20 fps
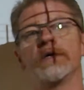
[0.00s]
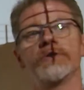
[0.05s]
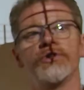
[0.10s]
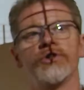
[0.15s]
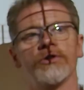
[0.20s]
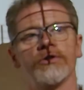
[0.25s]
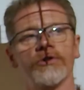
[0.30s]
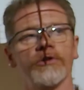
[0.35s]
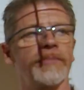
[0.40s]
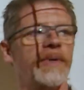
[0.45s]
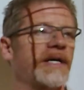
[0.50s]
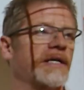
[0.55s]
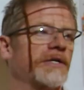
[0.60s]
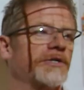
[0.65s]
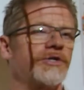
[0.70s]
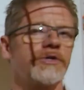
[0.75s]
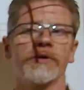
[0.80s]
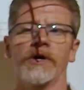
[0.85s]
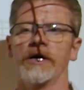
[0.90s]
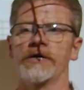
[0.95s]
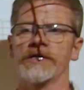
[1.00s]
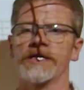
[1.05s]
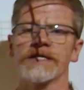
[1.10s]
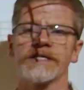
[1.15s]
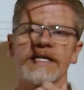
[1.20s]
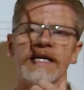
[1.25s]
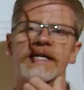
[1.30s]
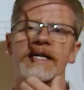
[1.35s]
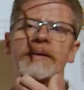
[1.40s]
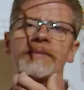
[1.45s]
you're making it too hard.
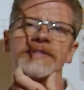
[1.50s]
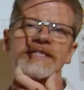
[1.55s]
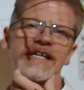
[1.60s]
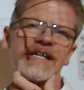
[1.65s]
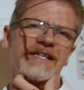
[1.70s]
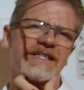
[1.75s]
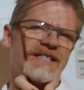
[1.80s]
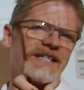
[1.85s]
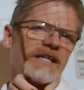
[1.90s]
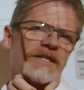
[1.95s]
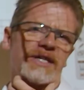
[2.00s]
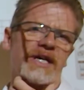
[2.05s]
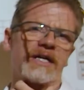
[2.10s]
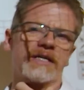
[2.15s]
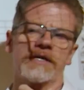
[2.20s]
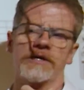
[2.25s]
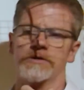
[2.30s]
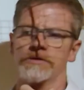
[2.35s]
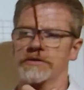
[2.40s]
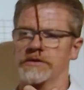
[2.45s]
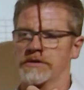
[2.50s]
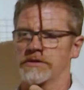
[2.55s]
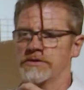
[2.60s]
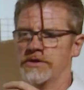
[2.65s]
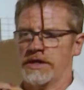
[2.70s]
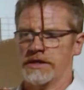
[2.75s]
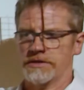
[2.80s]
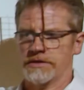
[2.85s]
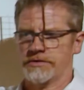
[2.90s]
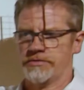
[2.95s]
It's not that hard.
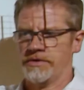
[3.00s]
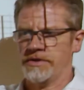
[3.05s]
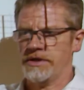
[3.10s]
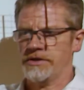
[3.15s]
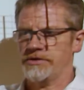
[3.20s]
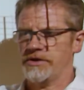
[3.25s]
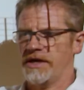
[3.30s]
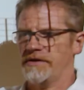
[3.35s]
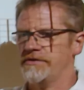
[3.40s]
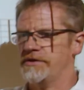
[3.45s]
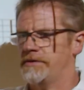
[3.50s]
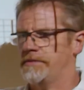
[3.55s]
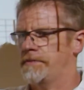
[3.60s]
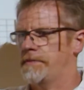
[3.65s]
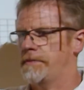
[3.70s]
Serena, do you have it?